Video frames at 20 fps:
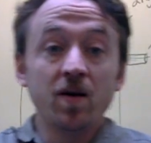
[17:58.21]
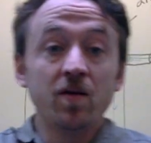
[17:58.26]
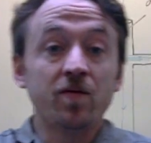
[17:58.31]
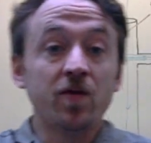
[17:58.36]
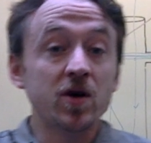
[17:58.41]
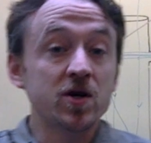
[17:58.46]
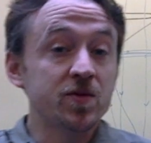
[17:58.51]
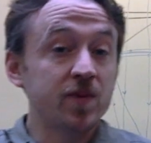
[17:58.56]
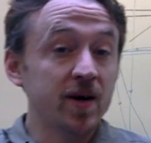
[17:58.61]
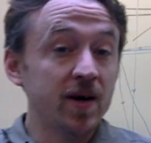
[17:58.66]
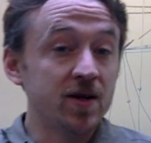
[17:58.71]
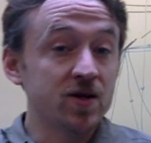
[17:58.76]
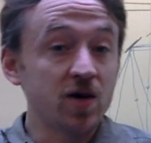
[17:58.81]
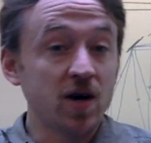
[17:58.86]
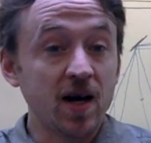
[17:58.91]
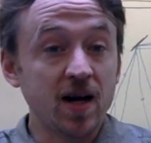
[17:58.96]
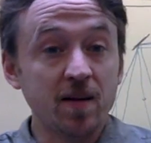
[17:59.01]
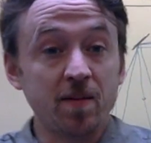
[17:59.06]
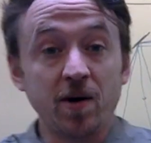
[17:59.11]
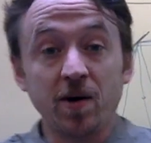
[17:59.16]
first we're going to
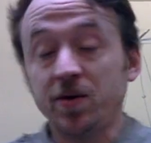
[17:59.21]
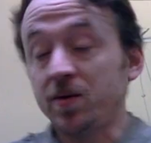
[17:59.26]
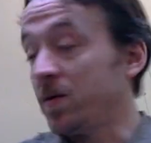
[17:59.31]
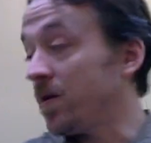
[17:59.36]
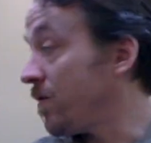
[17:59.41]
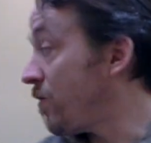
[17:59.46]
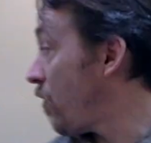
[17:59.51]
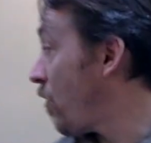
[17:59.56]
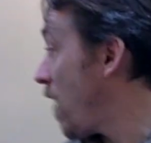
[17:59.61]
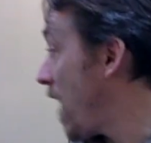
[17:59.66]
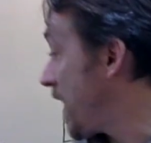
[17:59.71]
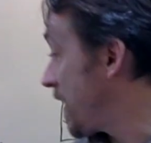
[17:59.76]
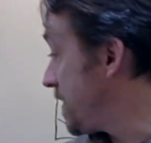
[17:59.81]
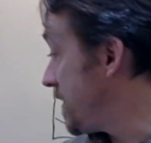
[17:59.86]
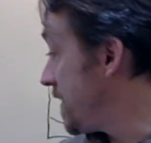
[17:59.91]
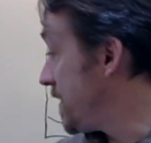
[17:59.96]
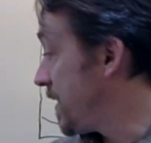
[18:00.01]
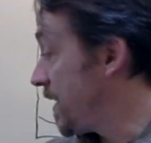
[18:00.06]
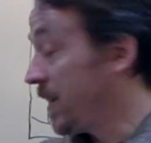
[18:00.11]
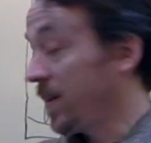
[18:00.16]
talk about the
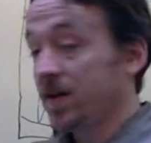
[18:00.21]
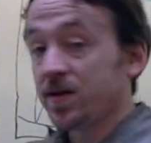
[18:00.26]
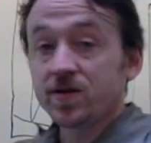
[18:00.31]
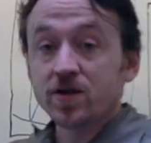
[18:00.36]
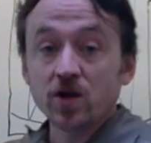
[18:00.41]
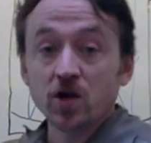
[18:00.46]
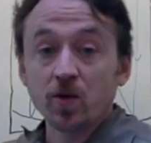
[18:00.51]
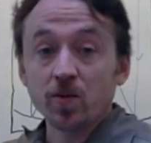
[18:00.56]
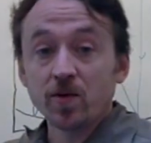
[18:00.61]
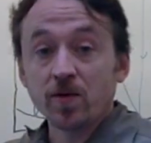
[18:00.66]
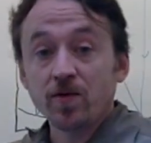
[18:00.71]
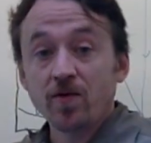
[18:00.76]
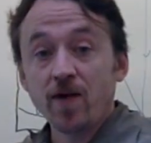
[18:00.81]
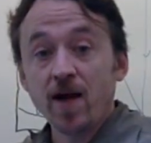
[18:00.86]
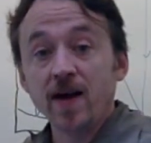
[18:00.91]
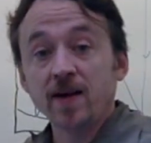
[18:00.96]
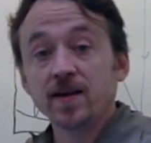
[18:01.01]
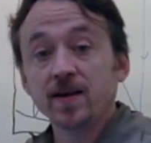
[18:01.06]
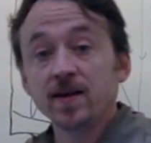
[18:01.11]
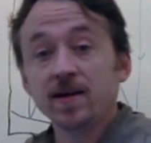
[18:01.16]
refracting telescope. The
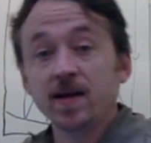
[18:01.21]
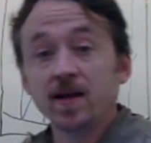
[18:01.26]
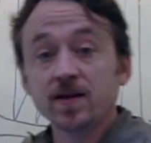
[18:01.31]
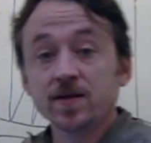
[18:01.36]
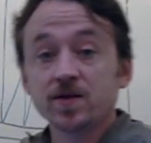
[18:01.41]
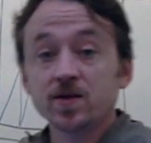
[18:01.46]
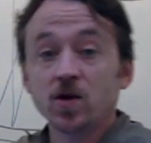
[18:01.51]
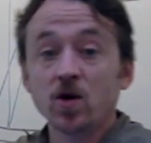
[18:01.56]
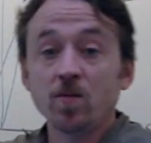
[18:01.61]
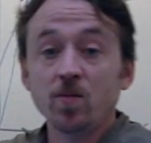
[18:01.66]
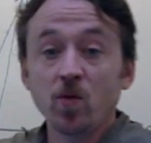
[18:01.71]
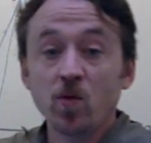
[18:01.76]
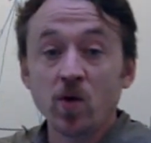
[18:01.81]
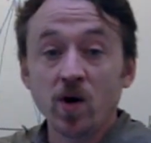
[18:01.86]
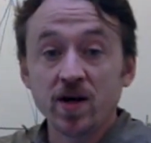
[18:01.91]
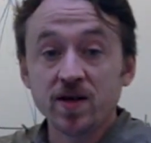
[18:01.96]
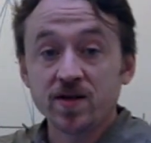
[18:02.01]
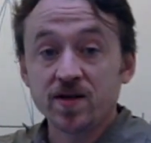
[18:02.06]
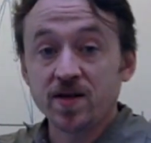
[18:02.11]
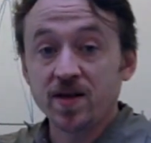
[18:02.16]
refracting telescope
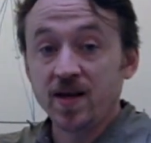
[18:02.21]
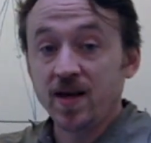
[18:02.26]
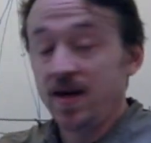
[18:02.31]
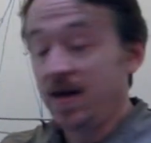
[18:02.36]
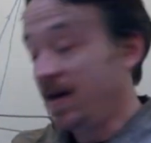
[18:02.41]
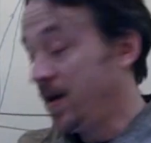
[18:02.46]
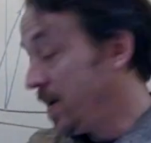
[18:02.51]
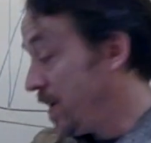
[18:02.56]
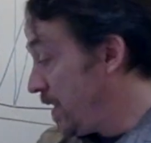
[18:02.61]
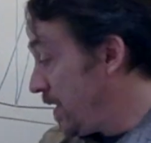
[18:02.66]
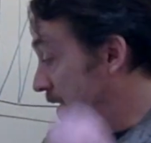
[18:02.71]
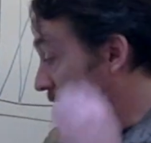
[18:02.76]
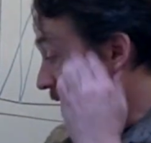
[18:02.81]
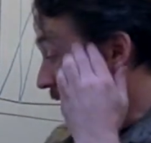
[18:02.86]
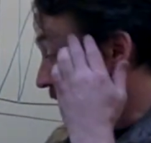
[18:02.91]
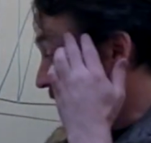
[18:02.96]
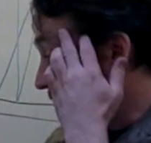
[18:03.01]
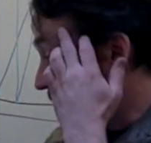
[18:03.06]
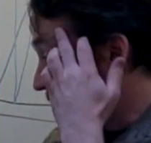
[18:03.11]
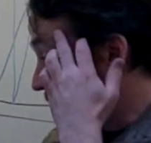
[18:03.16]
was the
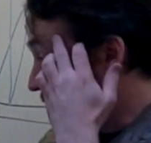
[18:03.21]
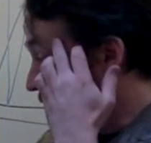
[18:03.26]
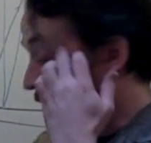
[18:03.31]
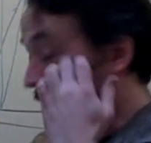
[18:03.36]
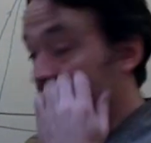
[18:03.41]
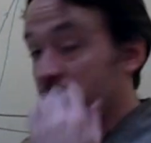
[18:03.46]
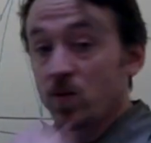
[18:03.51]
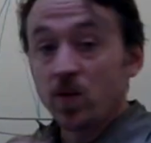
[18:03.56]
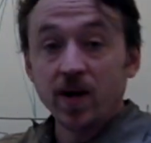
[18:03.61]
first